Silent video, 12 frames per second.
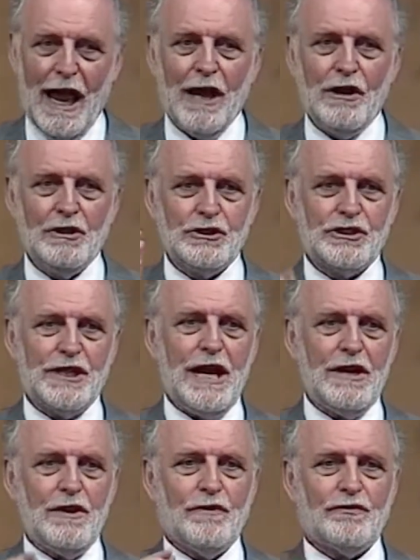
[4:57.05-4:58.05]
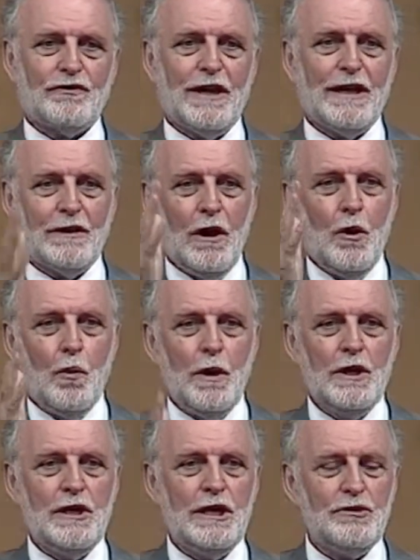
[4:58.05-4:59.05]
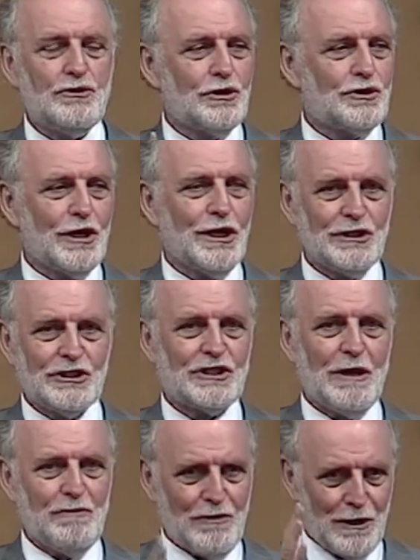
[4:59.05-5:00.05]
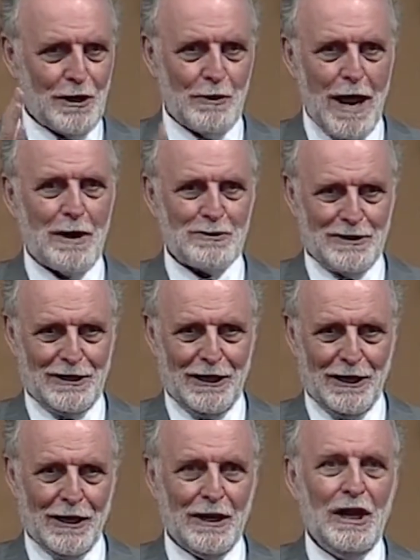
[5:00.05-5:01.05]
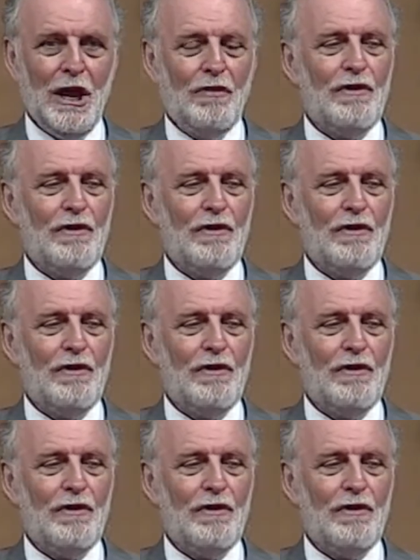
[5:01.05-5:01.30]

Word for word: and instead of saying, we need to turn something around here,